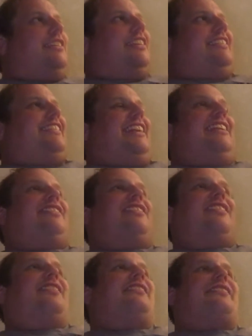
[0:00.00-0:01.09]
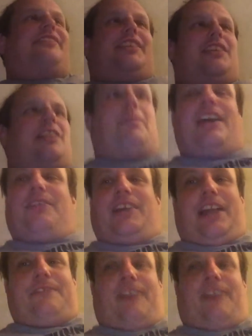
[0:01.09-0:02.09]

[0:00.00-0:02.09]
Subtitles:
Let's see. So, and by the way, when I